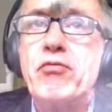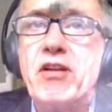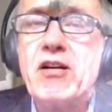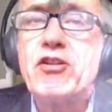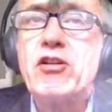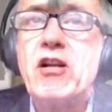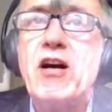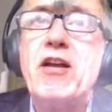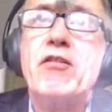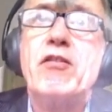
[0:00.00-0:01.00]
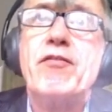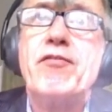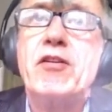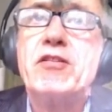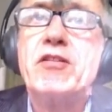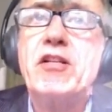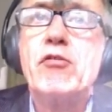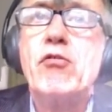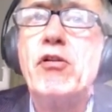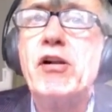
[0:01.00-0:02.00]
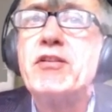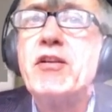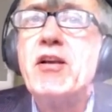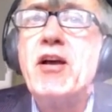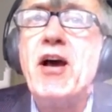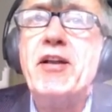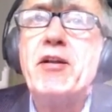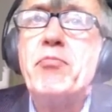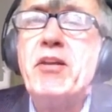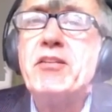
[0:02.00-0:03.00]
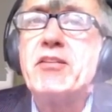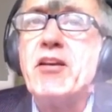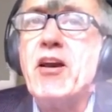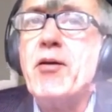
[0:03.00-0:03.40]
the production line of steel coils, and that means